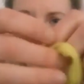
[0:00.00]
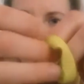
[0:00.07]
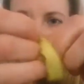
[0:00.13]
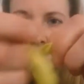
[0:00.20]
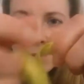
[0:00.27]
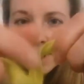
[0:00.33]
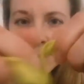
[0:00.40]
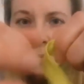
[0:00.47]

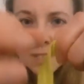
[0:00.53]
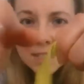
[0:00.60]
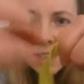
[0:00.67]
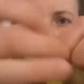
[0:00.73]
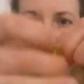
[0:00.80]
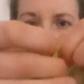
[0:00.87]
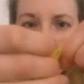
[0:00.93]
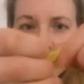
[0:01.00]
ribbed
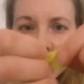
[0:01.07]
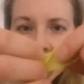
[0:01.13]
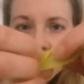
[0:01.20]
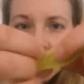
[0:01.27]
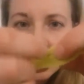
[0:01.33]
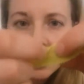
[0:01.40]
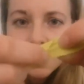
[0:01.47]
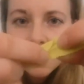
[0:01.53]

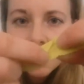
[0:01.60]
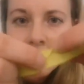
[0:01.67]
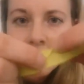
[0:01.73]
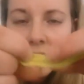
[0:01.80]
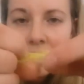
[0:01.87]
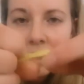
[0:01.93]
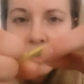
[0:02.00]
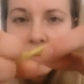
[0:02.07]
texture,
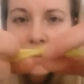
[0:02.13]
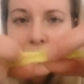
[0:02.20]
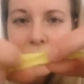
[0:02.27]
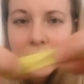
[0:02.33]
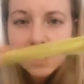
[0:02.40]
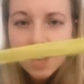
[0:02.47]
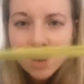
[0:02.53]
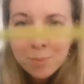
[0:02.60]
and as much
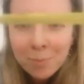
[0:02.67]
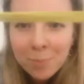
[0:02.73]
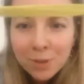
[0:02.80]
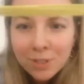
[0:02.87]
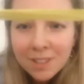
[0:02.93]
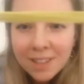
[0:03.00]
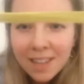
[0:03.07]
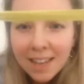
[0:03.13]
as I
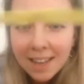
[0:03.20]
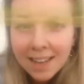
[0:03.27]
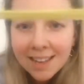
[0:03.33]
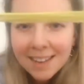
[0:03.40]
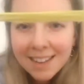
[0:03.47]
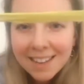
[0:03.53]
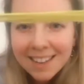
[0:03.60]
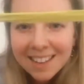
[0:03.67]
pull
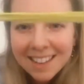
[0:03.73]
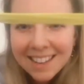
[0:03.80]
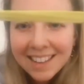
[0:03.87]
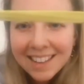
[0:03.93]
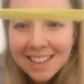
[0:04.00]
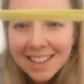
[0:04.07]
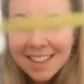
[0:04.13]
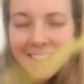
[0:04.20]
that,
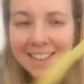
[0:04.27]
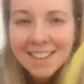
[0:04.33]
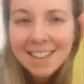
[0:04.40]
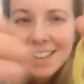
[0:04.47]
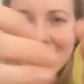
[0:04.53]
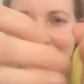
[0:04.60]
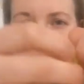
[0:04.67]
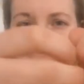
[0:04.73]

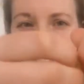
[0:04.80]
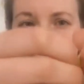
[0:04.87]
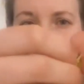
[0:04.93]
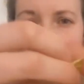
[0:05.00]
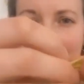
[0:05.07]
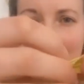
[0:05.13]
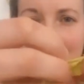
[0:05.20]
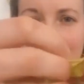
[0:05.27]
it
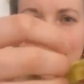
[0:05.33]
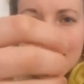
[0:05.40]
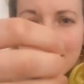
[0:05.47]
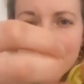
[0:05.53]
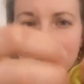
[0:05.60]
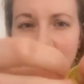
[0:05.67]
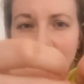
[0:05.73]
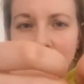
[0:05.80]
stays
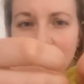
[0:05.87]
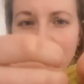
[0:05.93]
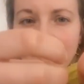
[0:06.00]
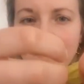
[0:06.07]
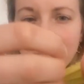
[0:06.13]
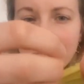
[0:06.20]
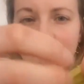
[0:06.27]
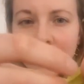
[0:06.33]

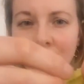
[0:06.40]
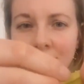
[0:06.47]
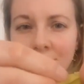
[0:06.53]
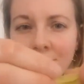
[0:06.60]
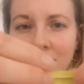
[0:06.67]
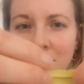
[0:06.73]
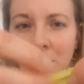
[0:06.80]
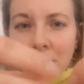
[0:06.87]

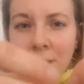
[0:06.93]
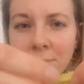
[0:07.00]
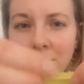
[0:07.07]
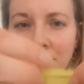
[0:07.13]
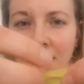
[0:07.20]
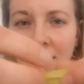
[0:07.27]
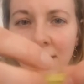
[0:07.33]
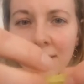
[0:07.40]
pretty
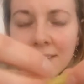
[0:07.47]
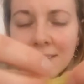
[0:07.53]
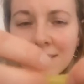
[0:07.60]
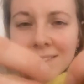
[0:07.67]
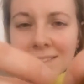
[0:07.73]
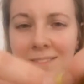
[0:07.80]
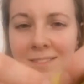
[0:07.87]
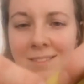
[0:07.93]
flat.
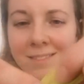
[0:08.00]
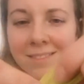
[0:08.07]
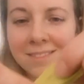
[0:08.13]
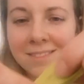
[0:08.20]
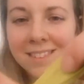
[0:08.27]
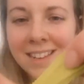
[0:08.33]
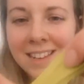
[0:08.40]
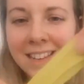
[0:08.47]

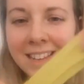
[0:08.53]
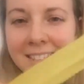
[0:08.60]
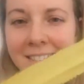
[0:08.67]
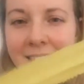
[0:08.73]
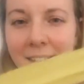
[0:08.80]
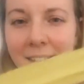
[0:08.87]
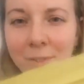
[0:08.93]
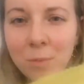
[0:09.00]
it gets
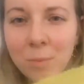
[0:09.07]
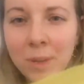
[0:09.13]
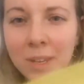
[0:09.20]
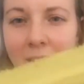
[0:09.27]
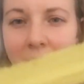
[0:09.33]
itself a bit